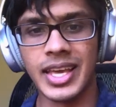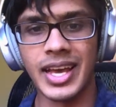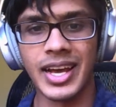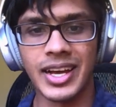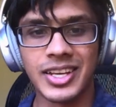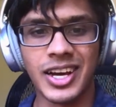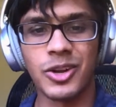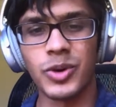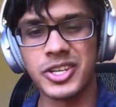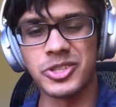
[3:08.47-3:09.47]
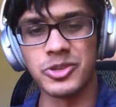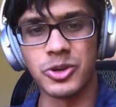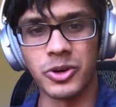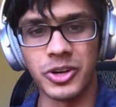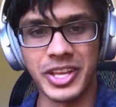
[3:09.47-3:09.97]
Yeah, gotta watch those
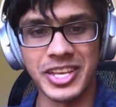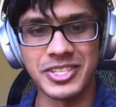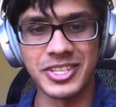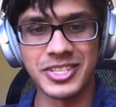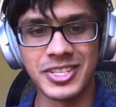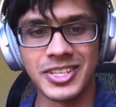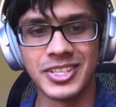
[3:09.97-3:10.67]
corner cases.